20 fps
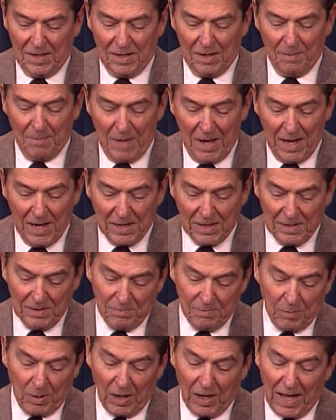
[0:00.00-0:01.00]
A man
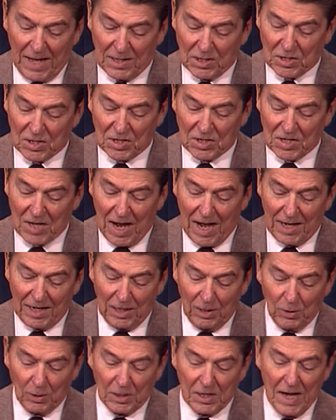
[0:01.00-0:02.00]
polite society
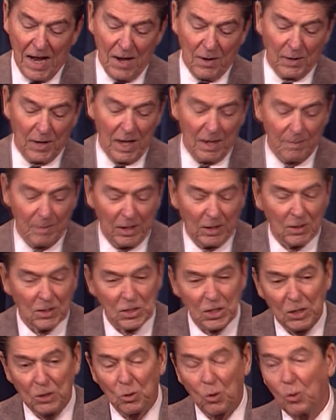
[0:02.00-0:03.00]
looked down on because
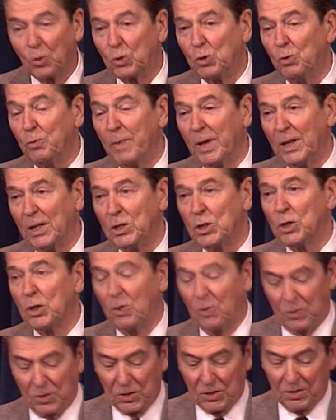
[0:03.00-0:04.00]
he told too many
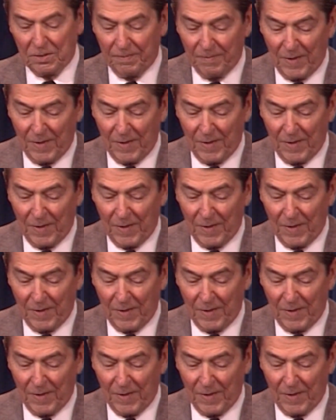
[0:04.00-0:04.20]
jokes.